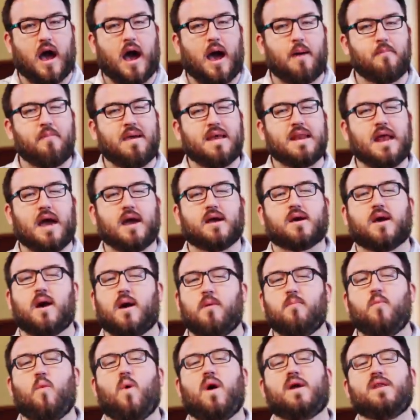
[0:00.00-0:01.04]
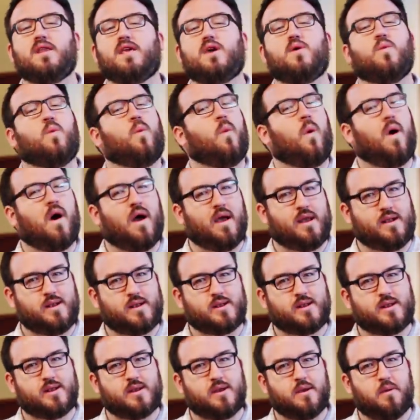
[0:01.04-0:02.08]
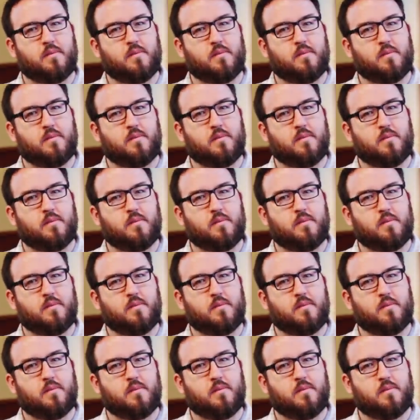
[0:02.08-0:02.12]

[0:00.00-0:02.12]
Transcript: "I may not come when you want,